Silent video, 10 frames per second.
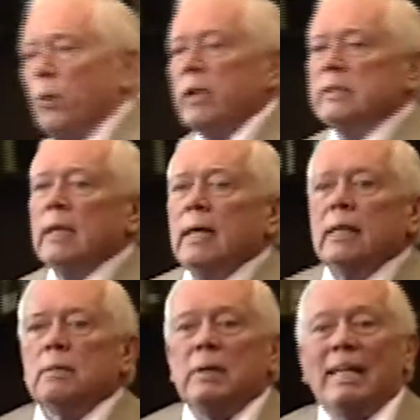Bois
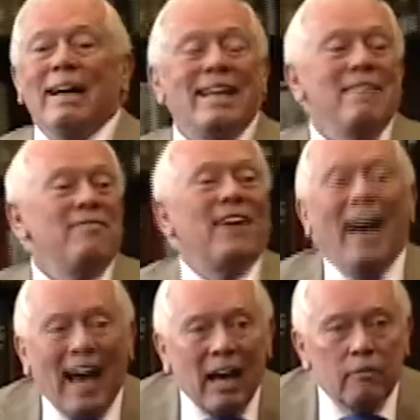to be
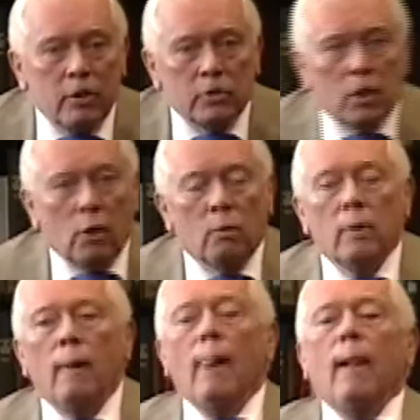95 years old,
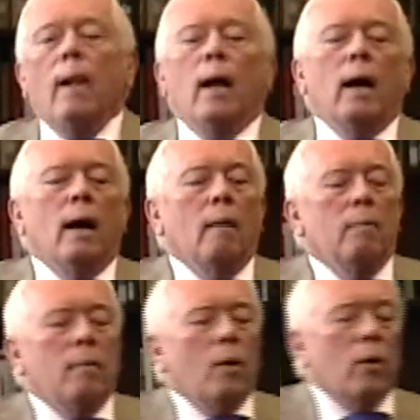um,
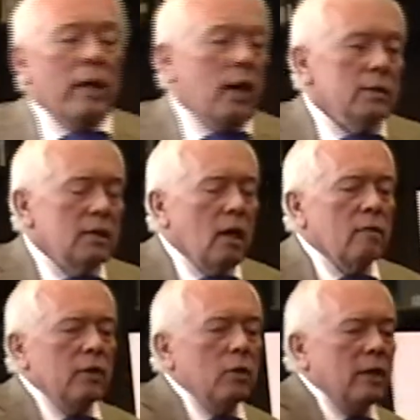or Leon
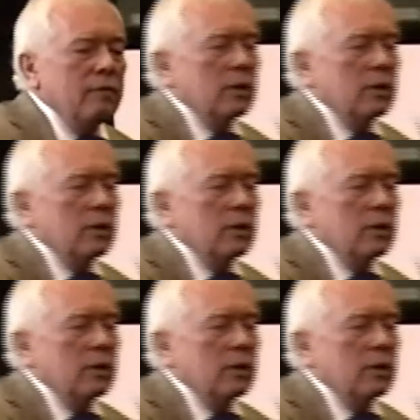Sullivan to lived